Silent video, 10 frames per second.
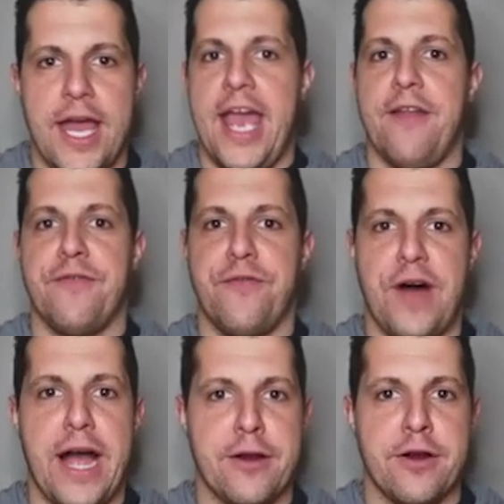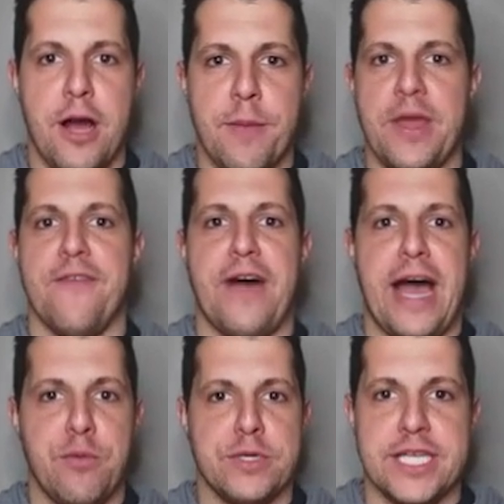and fired up if
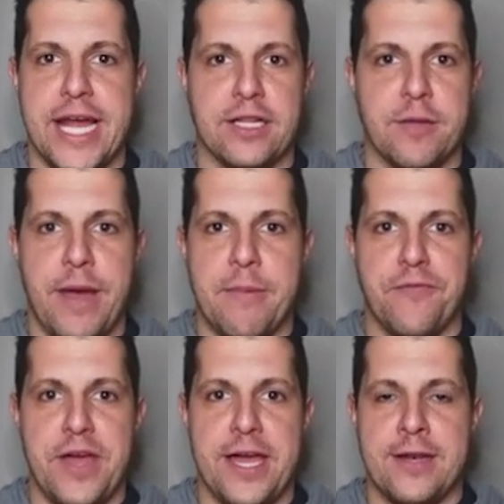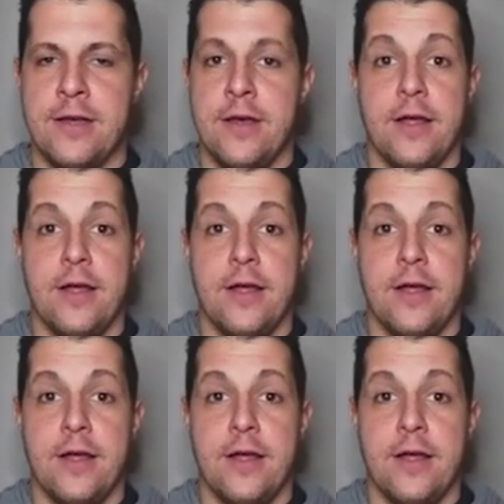I was an Alabama fan.